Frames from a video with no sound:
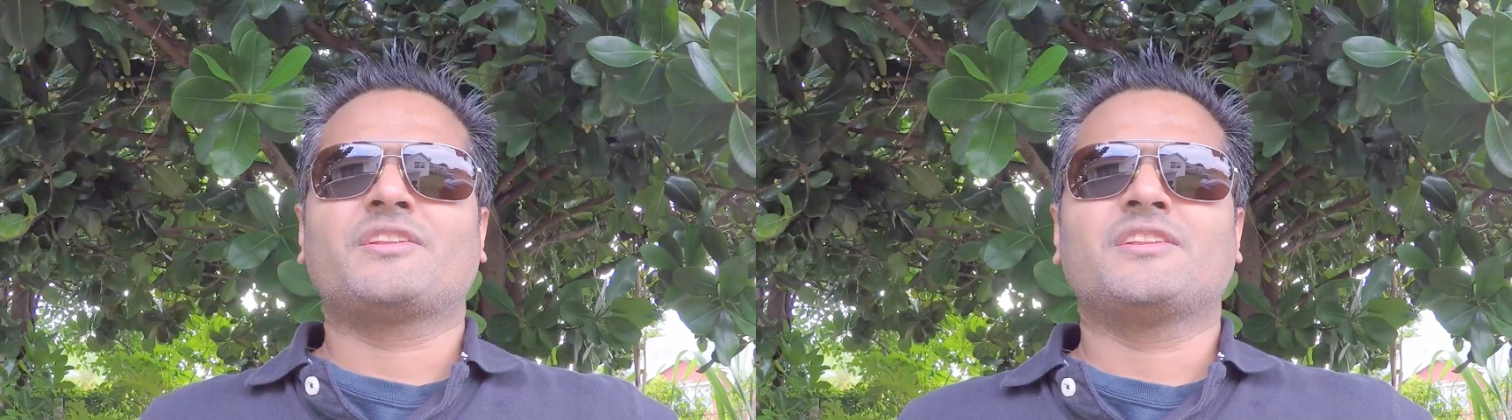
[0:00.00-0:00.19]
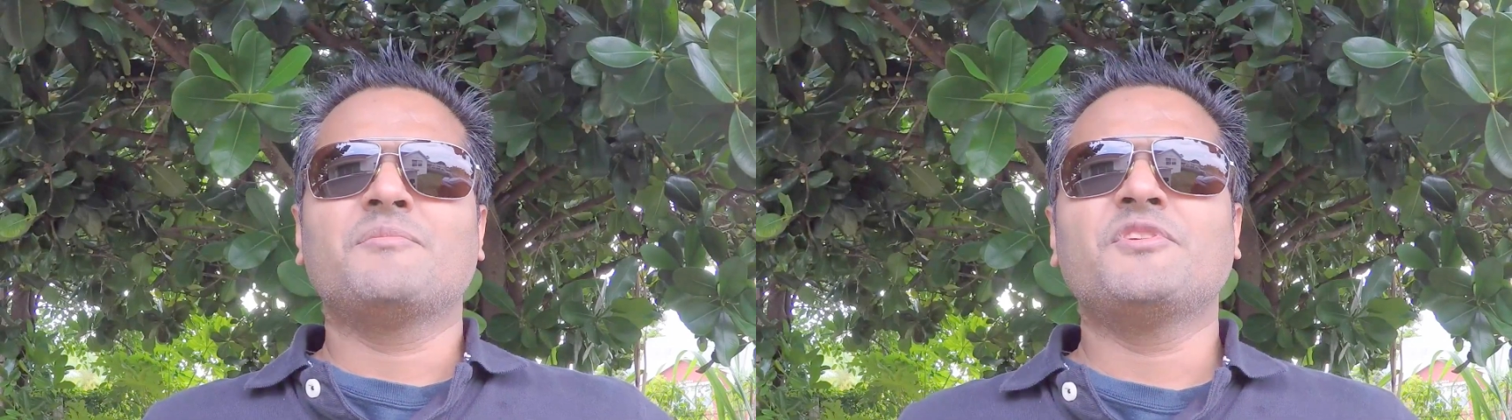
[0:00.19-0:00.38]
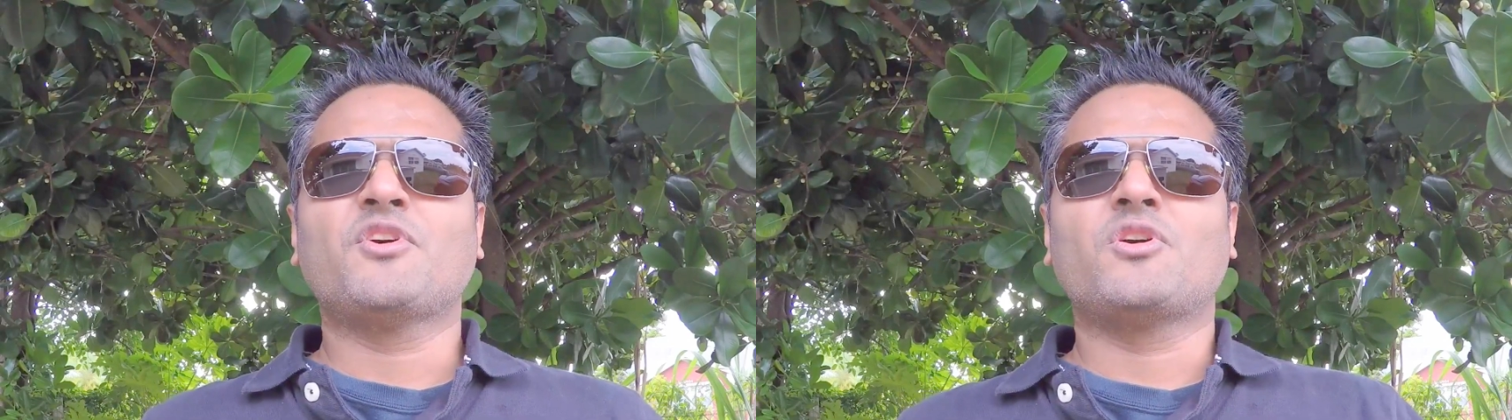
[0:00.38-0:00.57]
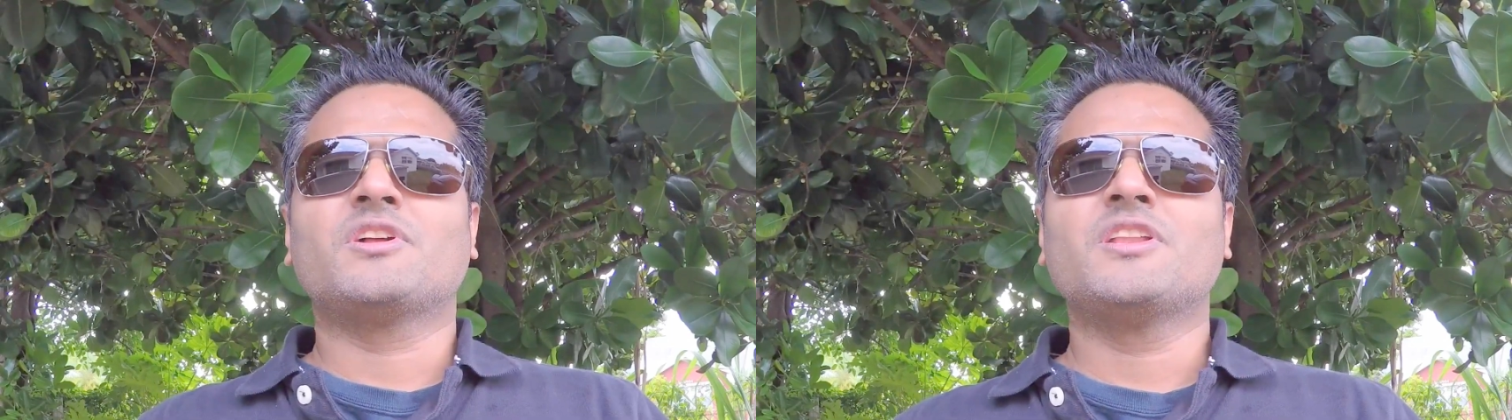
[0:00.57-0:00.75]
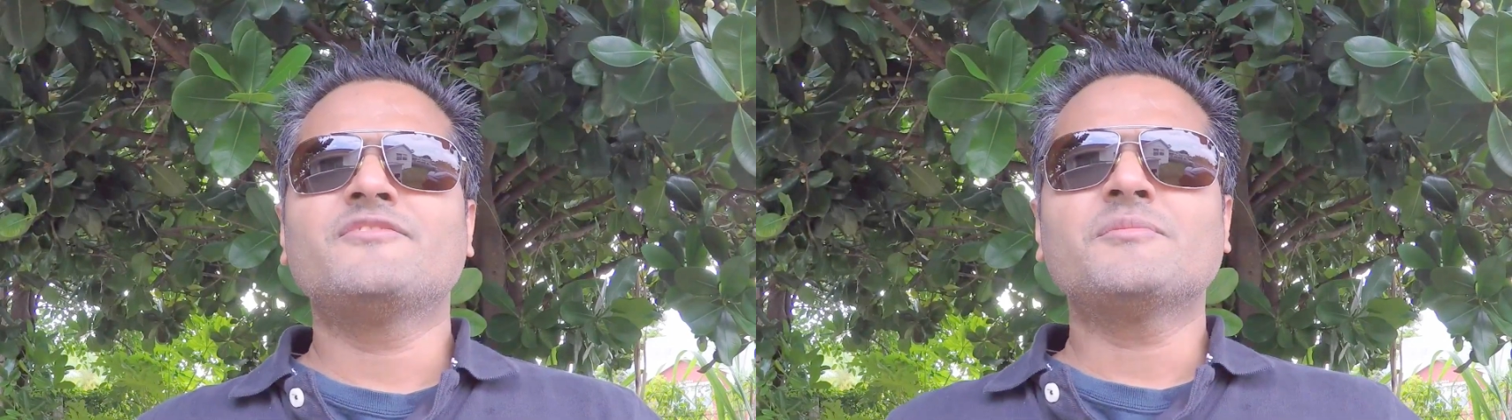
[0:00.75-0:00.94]
Let me know.
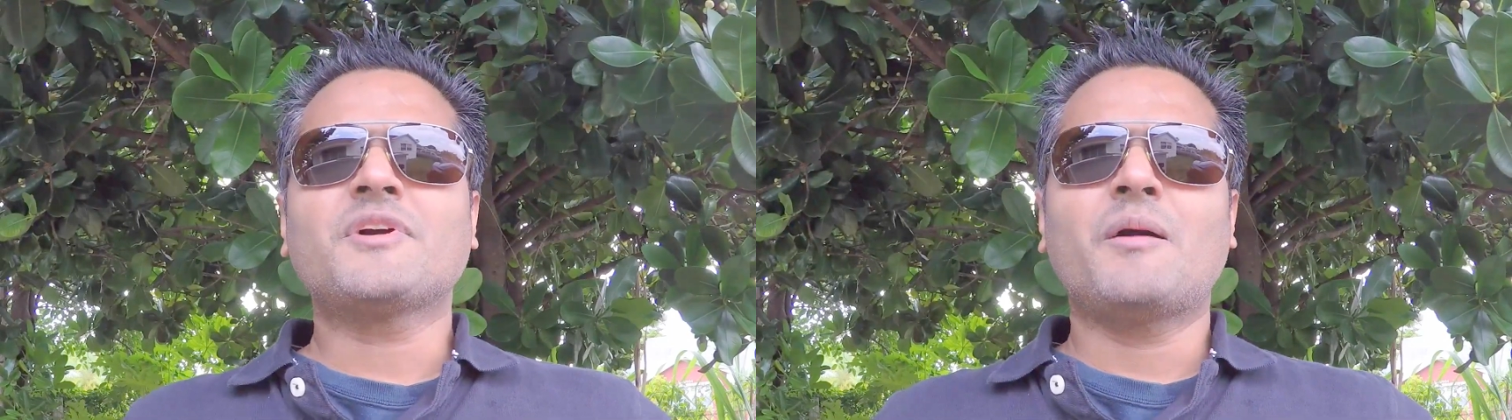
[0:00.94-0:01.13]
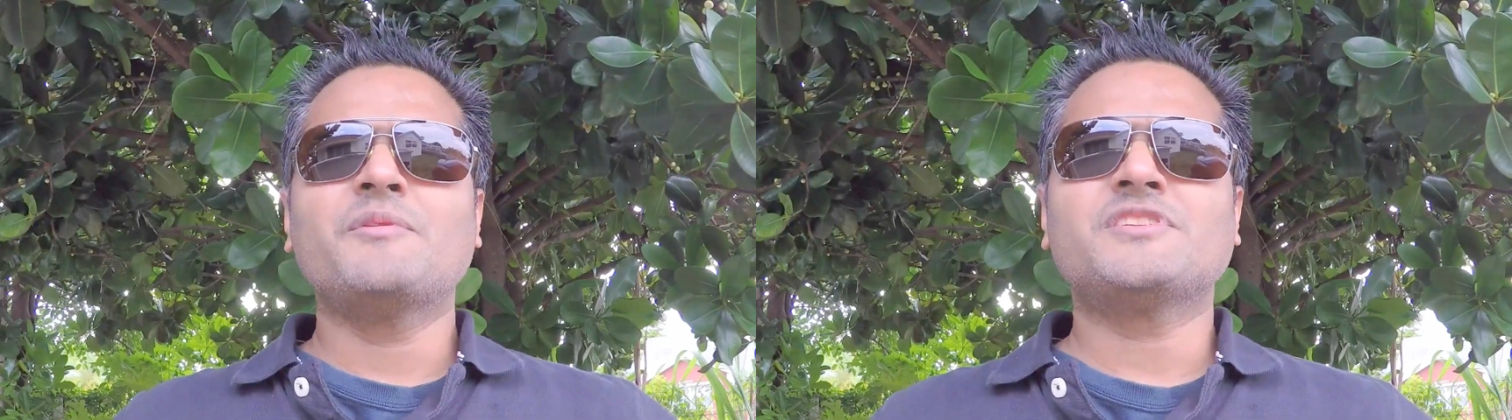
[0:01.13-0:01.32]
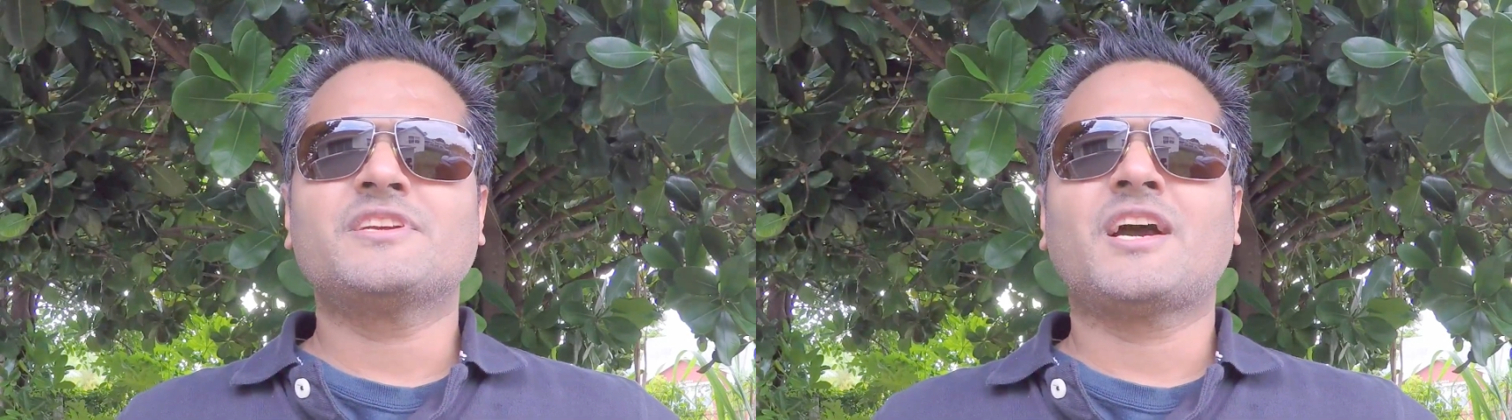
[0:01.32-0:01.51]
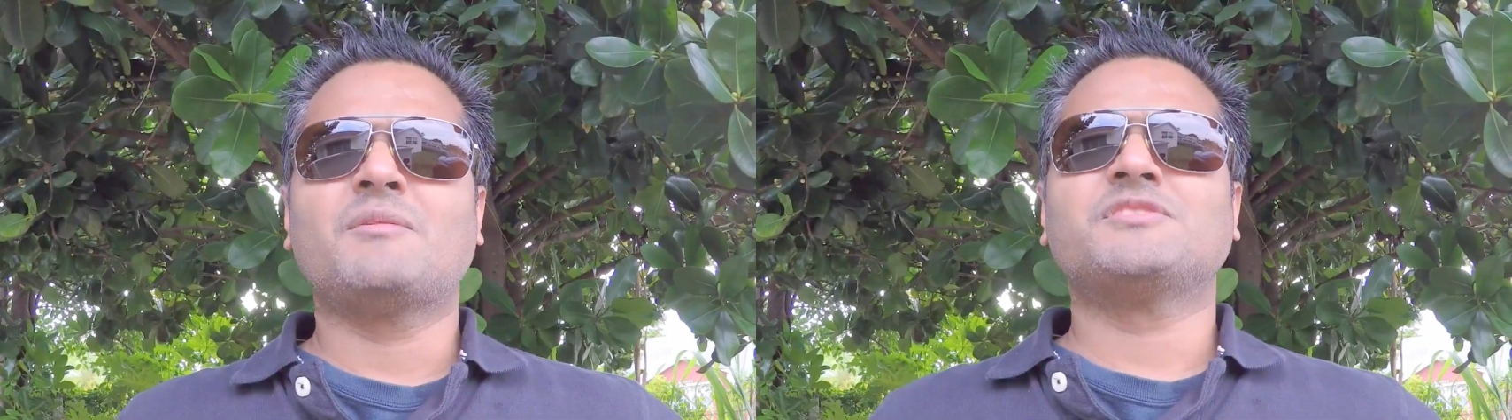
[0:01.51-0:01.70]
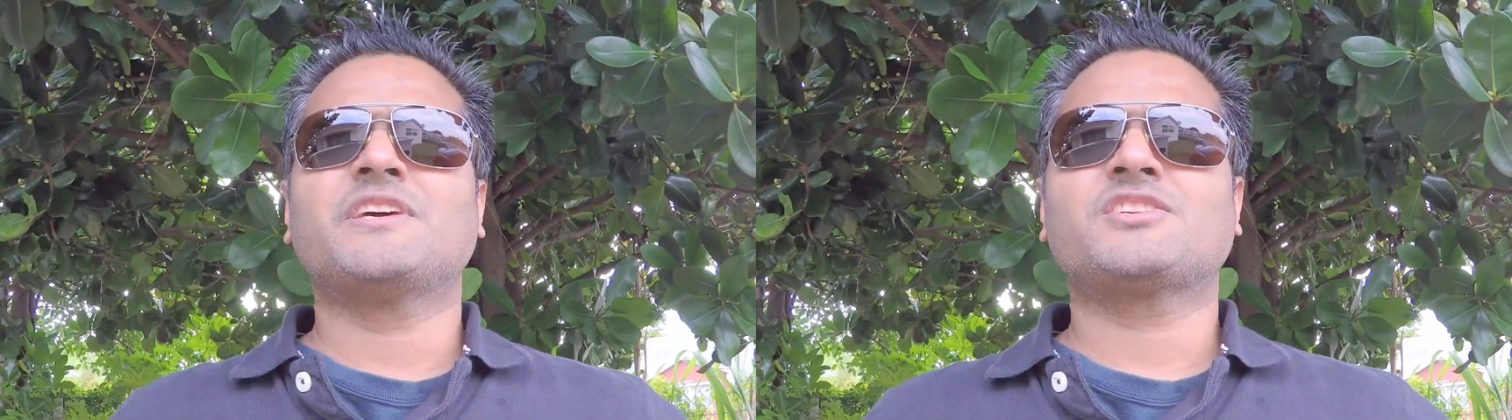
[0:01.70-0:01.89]
Leave some comments in the
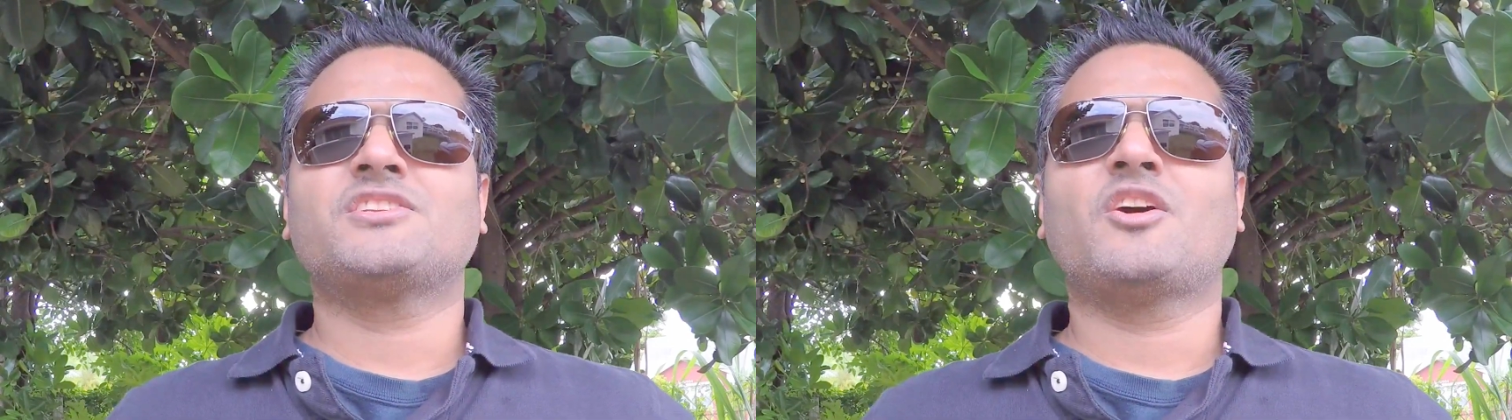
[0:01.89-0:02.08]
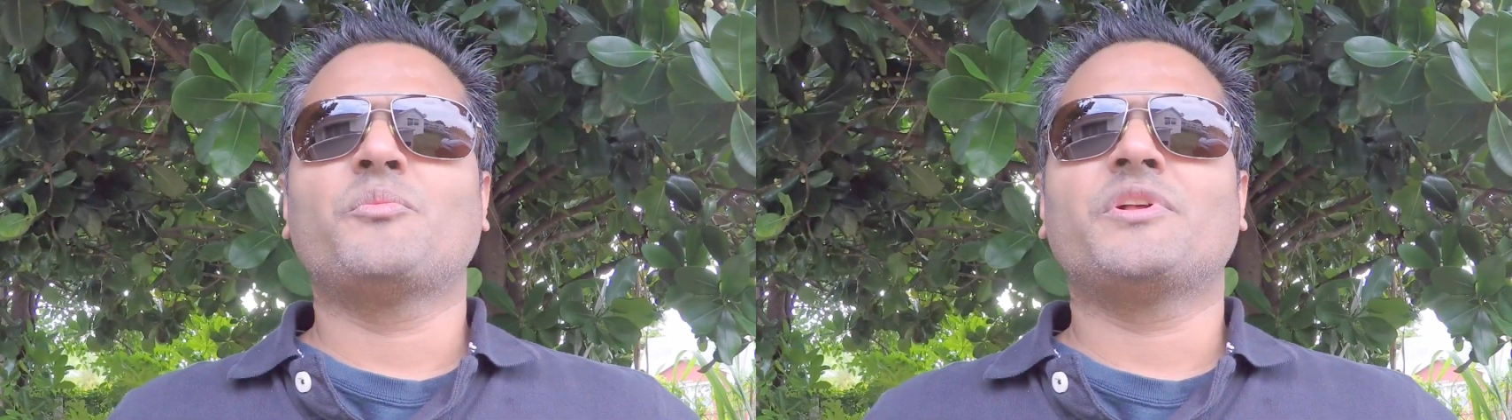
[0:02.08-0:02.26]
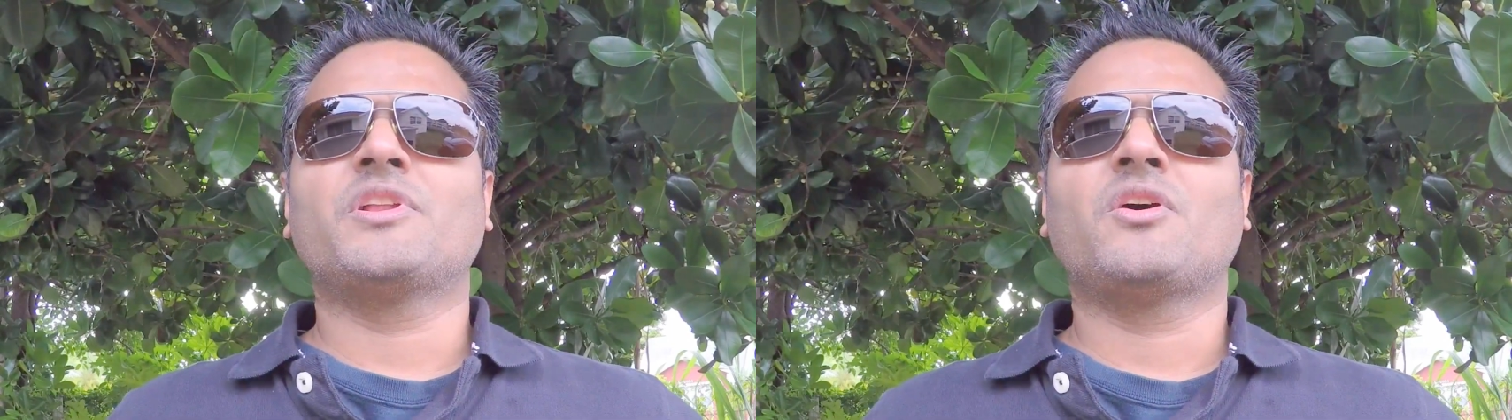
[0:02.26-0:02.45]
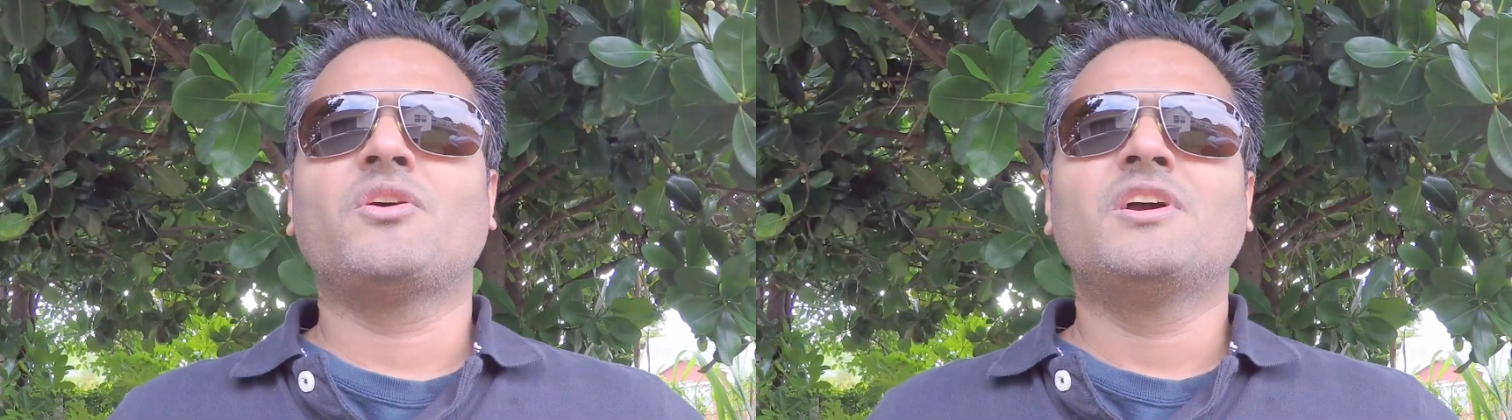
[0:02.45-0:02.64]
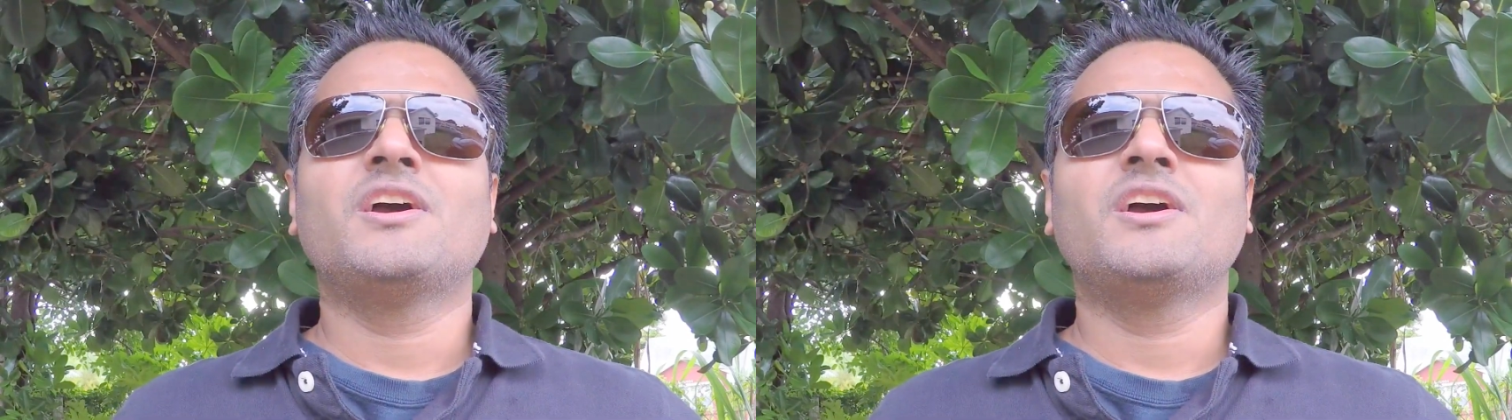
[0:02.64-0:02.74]
comment section down below.